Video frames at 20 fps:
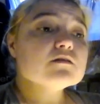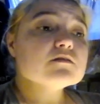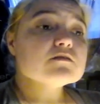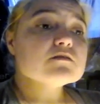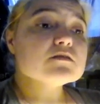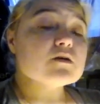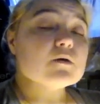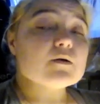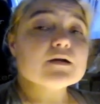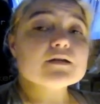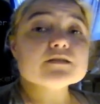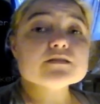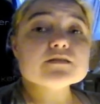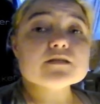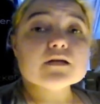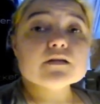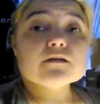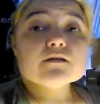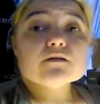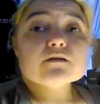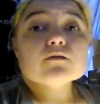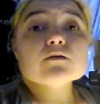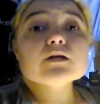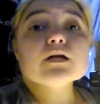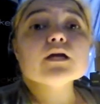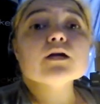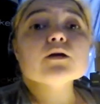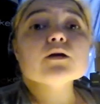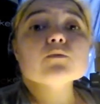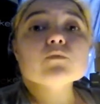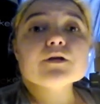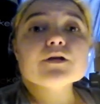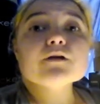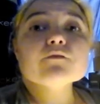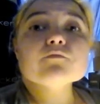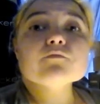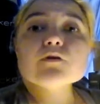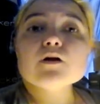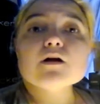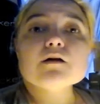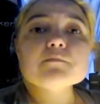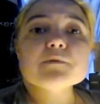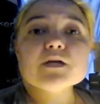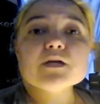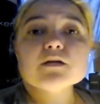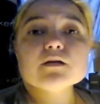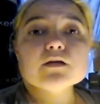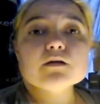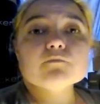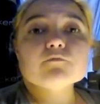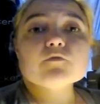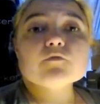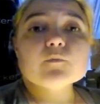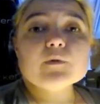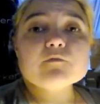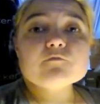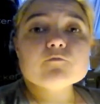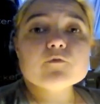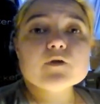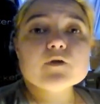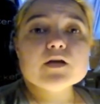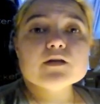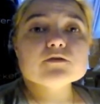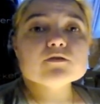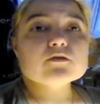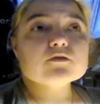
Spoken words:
So I decided, okay, whatever, I'm making it for my friend.